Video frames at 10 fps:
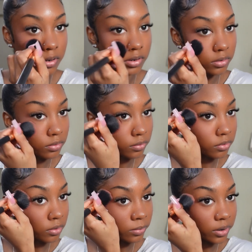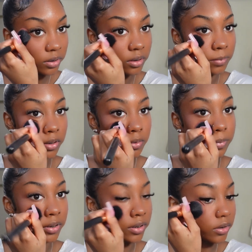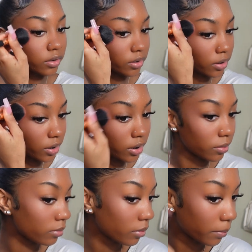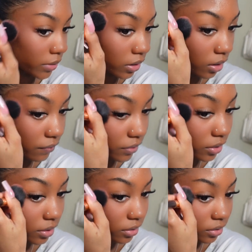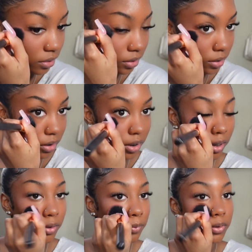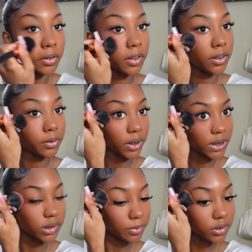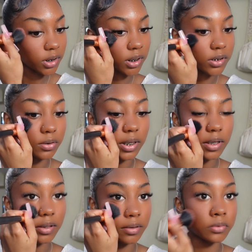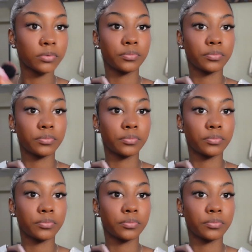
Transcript: So no matter the amount you put, it can be covered and you won't look like a crazy person. It's okay.